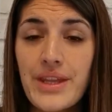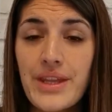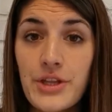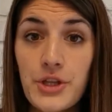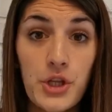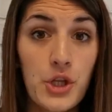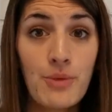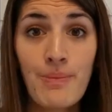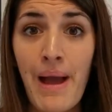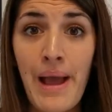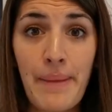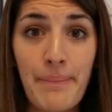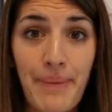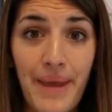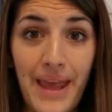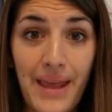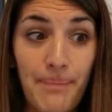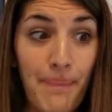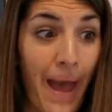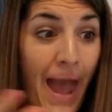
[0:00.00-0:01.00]
You might
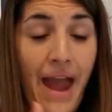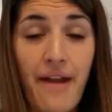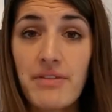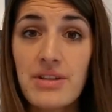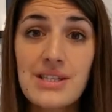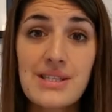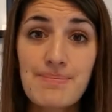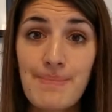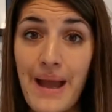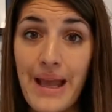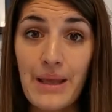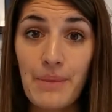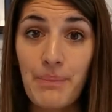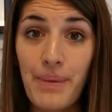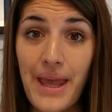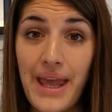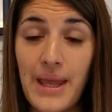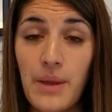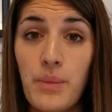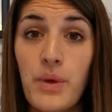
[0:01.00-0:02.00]
be, parents might
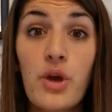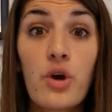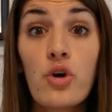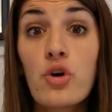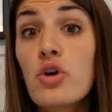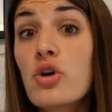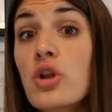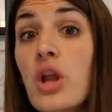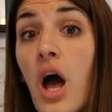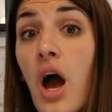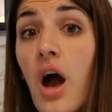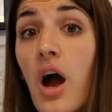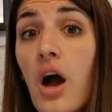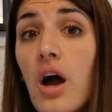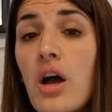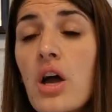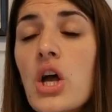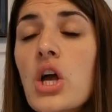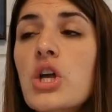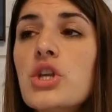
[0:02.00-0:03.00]
be, we all
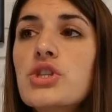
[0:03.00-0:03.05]
are.